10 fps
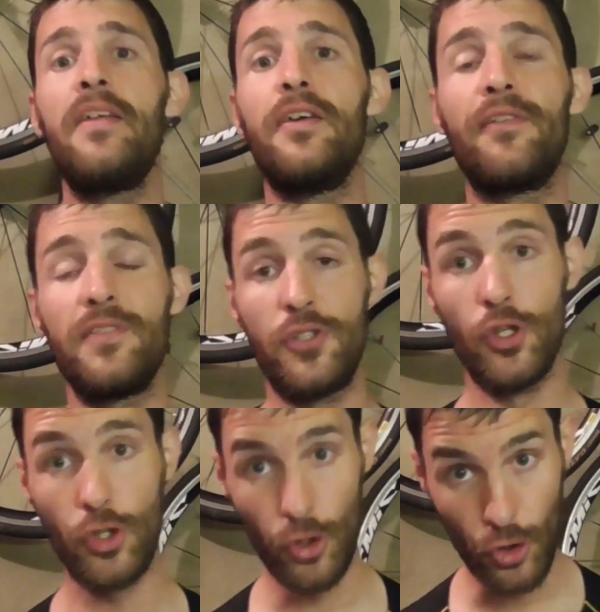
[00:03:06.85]
you
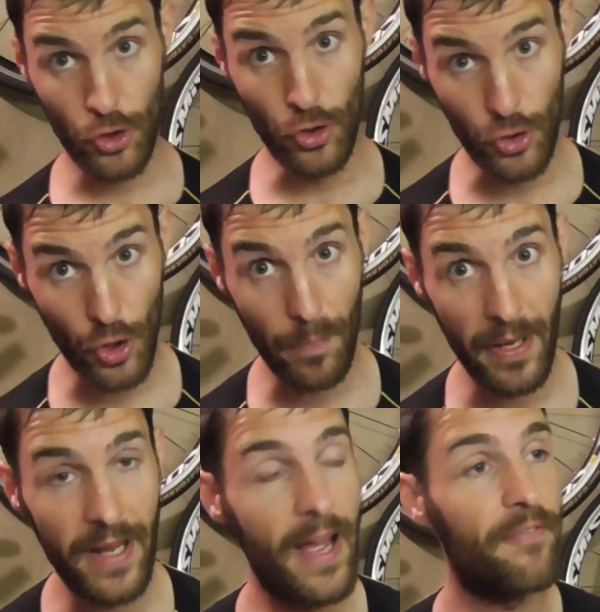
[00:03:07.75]
should
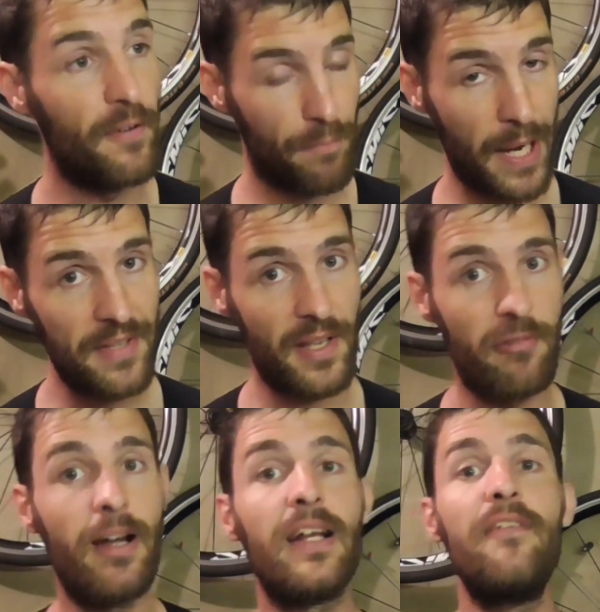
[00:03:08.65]
be, if you've paced it
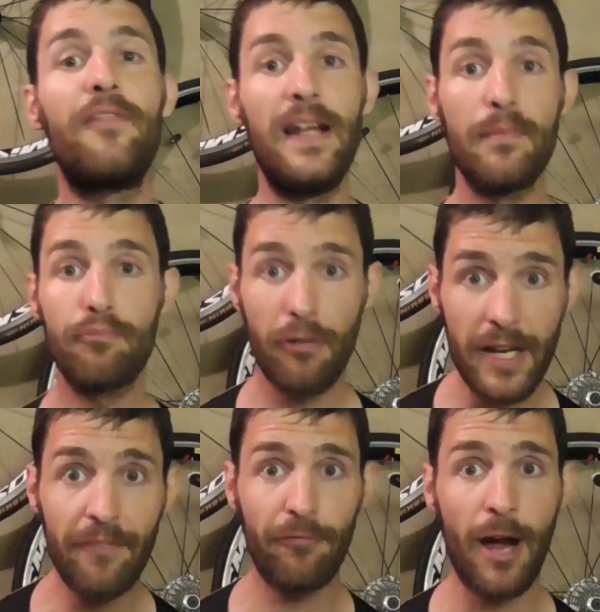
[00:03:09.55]
correctly, feeling
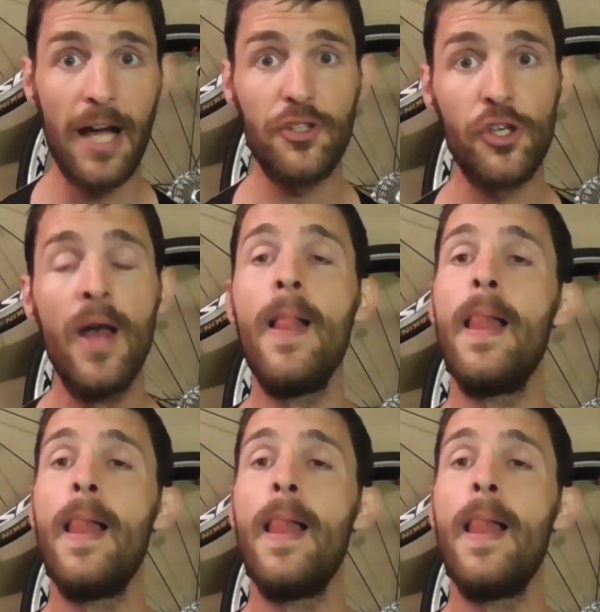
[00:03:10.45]
pretty fresh